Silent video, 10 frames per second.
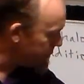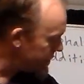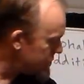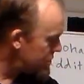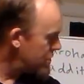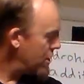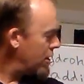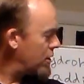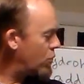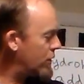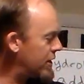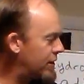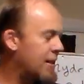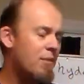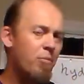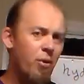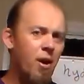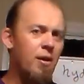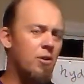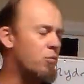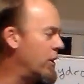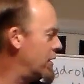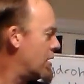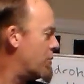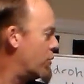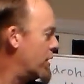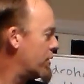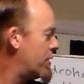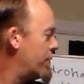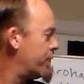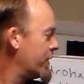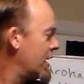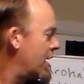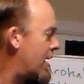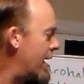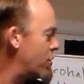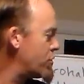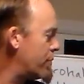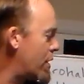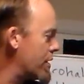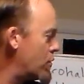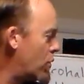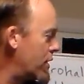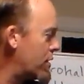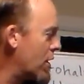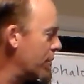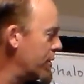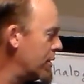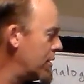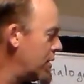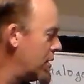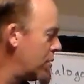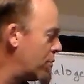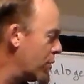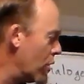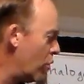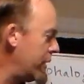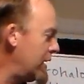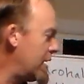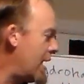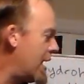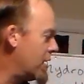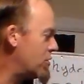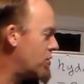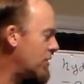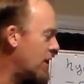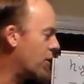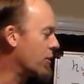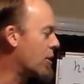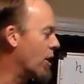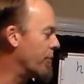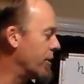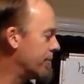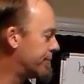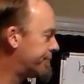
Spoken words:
from this? We get that product we ended up with. Hydrogen bonded to one carbon, bromine added to the other carbon.